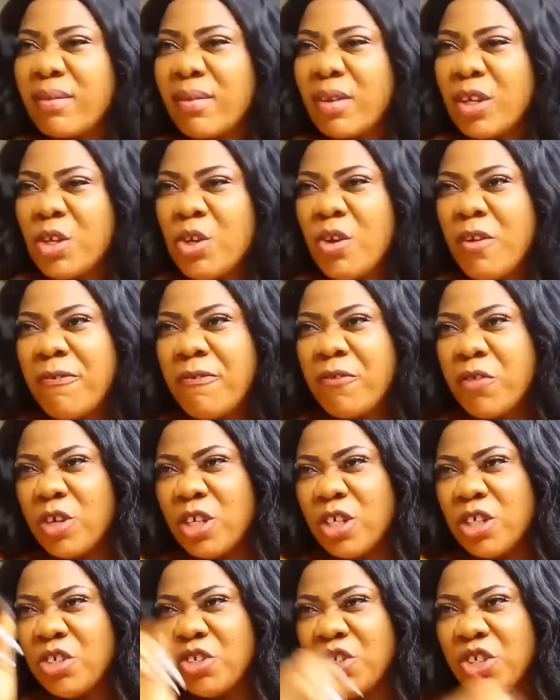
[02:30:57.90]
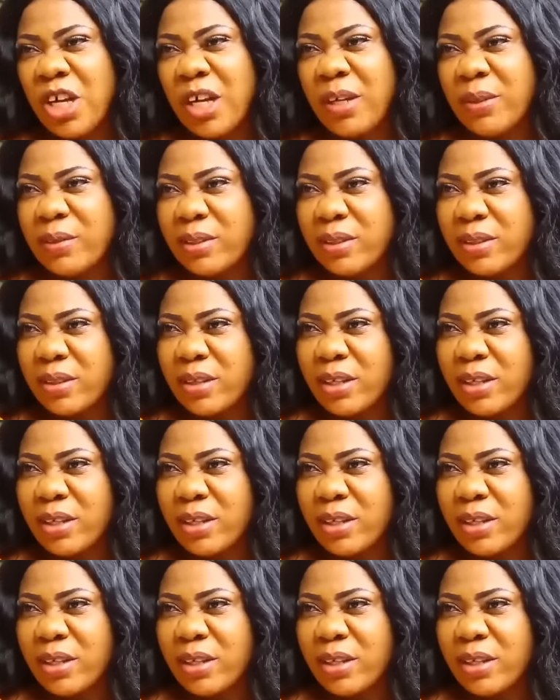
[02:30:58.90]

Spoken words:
You foolish child.